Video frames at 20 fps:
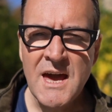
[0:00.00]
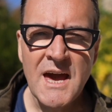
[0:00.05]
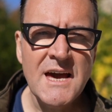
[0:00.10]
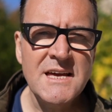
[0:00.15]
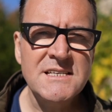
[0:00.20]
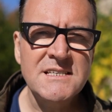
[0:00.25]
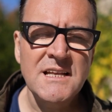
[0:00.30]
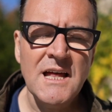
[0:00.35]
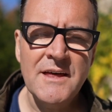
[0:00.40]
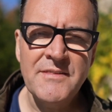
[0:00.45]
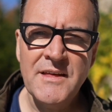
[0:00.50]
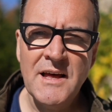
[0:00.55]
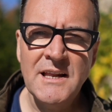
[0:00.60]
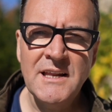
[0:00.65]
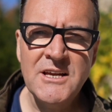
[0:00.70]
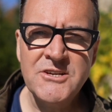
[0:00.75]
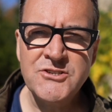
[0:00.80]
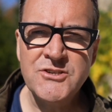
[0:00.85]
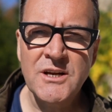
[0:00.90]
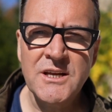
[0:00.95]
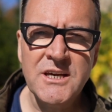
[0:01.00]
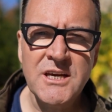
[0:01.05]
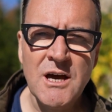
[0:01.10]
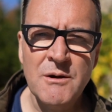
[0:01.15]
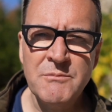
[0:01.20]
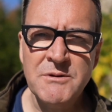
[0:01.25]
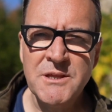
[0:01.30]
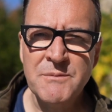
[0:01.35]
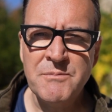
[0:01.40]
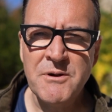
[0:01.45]
It's like they literally
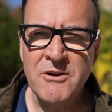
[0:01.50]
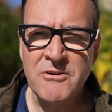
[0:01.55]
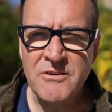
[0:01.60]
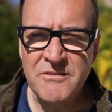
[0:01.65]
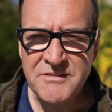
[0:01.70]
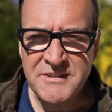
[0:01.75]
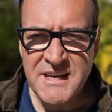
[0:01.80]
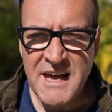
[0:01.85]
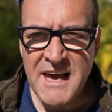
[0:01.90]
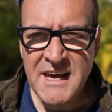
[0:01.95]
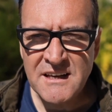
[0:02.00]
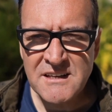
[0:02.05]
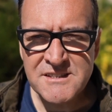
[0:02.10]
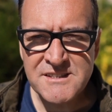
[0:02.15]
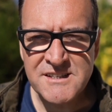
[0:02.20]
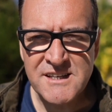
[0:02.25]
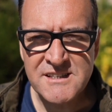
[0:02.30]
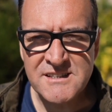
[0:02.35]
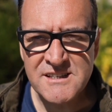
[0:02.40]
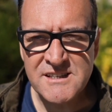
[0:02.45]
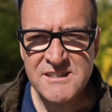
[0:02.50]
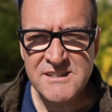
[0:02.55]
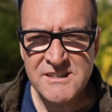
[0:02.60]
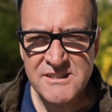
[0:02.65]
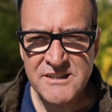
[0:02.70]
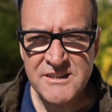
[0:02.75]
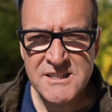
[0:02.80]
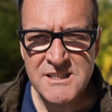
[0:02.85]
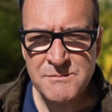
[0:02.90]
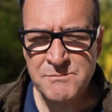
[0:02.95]
come with a pair of nail scissors,
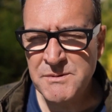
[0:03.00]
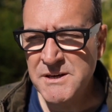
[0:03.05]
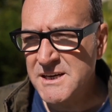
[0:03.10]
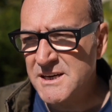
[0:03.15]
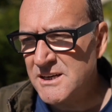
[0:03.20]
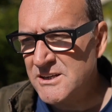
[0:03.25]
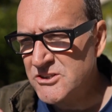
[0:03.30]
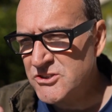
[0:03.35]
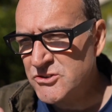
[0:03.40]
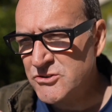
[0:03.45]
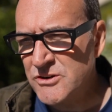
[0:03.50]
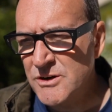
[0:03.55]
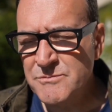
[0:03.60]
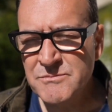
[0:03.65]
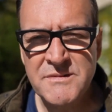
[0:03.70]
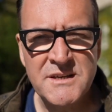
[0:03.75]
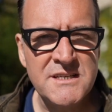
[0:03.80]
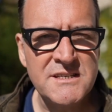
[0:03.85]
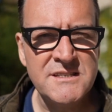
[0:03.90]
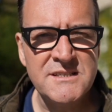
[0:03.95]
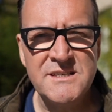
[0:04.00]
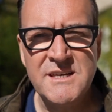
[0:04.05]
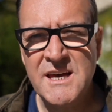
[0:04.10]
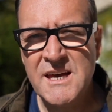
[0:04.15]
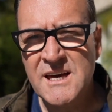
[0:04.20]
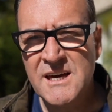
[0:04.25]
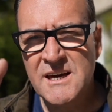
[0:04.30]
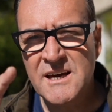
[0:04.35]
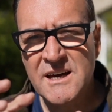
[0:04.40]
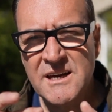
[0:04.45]
so to speak, and trim this
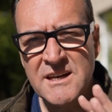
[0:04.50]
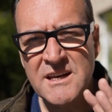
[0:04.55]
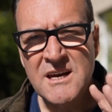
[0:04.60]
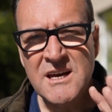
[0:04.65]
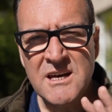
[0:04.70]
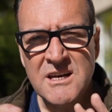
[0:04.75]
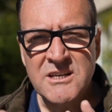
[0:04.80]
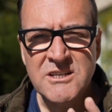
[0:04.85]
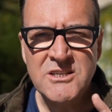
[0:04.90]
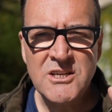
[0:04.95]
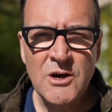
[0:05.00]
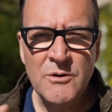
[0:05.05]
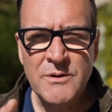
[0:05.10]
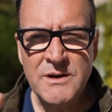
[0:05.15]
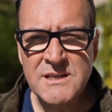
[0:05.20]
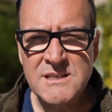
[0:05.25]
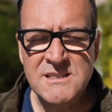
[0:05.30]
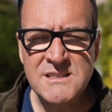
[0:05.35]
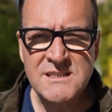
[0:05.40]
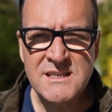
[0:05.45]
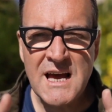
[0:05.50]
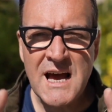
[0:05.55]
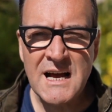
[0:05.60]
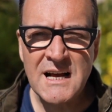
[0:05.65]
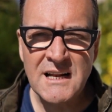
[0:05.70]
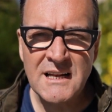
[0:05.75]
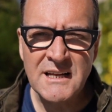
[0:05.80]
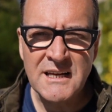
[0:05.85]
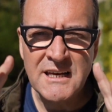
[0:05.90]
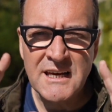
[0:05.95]
thing and know
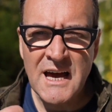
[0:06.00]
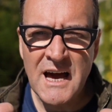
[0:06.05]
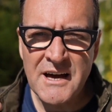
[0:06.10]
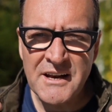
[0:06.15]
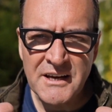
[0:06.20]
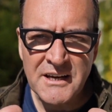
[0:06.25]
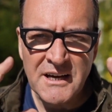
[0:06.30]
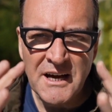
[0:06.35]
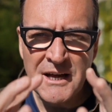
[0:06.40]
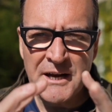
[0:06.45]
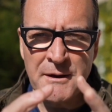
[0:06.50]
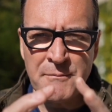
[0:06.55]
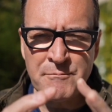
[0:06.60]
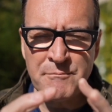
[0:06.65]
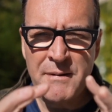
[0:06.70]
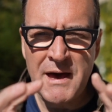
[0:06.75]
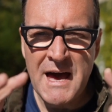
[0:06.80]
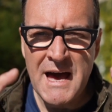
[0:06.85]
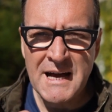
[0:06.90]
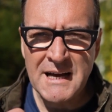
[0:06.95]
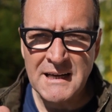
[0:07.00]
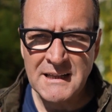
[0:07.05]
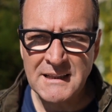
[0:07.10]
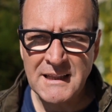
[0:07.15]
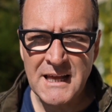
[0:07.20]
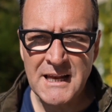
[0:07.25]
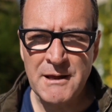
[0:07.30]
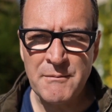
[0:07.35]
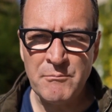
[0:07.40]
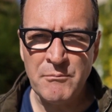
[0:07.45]
exactly how to cut it back and
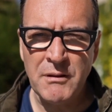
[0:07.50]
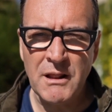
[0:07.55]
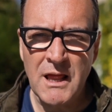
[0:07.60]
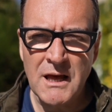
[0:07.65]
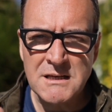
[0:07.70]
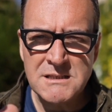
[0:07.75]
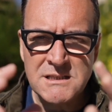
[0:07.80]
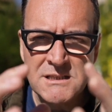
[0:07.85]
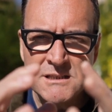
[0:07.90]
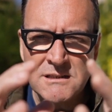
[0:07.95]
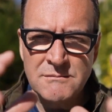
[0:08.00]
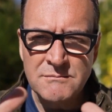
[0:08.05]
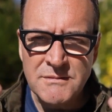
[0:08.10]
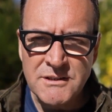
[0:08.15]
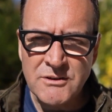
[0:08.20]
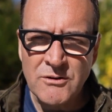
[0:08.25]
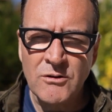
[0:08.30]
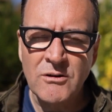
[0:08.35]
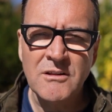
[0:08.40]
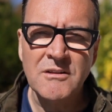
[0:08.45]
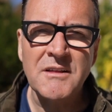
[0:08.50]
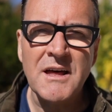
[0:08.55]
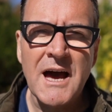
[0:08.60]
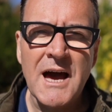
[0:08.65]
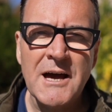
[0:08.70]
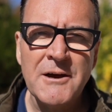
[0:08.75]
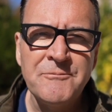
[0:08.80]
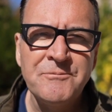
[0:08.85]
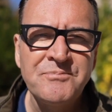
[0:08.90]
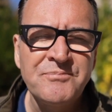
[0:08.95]
let it blossom and all
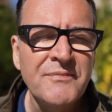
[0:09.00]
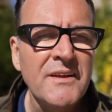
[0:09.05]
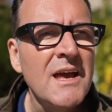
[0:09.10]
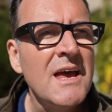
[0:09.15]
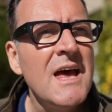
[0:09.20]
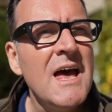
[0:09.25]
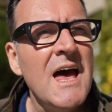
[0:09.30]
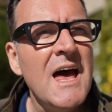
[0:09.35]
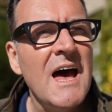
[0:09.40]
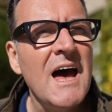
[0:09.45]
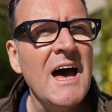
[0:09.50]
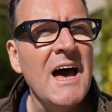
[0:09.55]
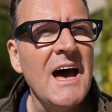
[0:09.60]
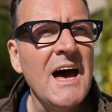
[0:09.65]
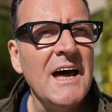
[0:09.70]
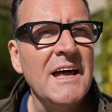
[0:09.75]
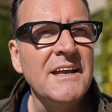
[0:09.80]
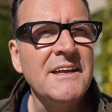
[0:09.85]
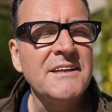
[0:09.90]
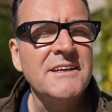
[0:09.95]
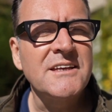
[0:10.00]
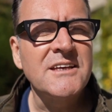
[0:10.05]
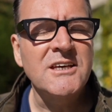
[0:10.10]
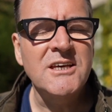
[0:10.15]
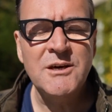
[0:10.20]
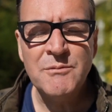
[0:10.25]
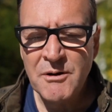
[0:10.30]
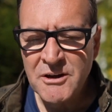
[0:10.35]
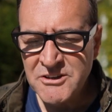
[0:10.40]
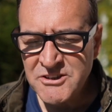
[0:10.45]
that. And
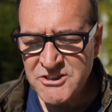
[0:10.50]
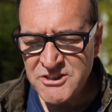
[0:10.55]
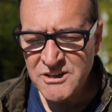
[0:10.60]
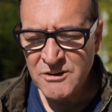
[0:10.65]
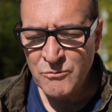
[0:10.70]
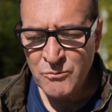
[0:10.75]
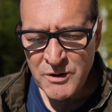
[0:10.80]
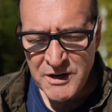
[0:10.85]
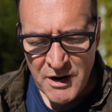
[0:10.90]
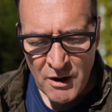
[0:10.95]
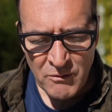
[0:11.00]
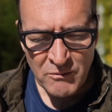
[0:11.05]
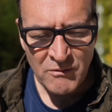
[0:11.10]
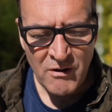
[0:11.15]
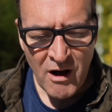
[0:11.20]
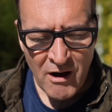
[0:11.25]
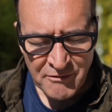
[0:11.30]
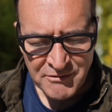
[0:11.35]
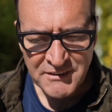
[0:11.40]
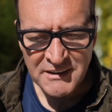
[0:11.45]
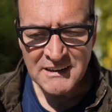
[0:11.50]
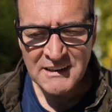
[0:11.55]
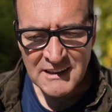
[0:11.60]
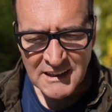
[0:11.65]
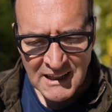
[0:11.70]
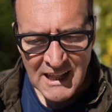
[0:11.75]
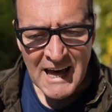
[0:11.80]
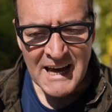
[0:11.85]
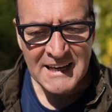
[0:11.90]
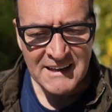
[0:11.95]
come on, we don't
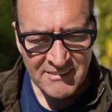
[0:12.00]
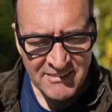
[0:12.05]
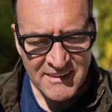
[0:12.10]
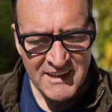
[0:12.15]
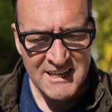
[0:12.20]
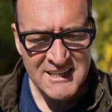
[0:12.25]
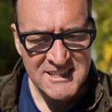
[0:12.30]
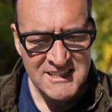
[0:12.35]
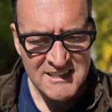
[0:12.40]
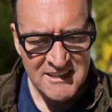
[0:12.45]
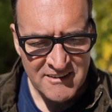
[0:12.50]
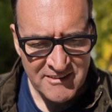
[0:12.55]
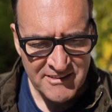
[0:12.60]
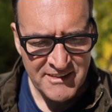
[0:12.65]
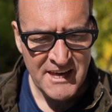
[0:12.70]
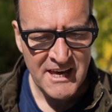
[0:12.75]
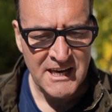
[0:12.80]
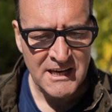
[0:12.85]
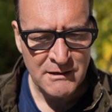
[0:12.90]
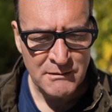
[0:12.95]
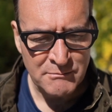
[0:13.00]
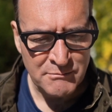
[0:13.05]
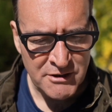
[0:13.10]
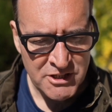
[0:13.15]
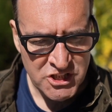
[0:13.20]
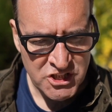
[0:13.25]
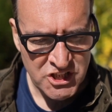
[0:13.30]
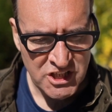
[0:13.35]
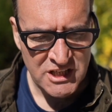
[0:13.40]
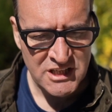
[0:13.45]
often like this thing,
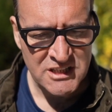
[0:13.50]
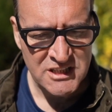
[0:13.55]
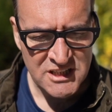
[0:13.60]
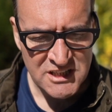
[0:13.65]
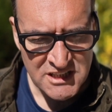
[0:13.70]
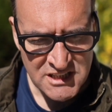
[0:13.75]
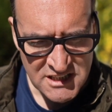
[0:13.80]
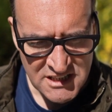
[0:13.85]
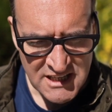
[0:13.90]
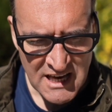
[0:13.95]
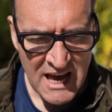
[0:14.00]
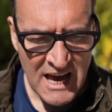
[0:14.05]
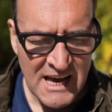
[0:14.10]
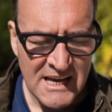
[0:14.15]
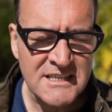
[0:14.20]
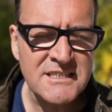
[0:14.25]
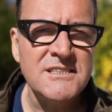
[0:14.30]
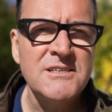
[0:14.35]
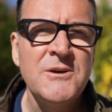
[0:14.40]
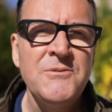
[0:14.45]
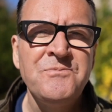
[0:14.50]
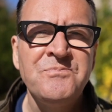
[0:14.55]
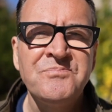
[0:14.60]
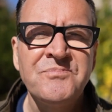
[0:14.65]
but Jesus says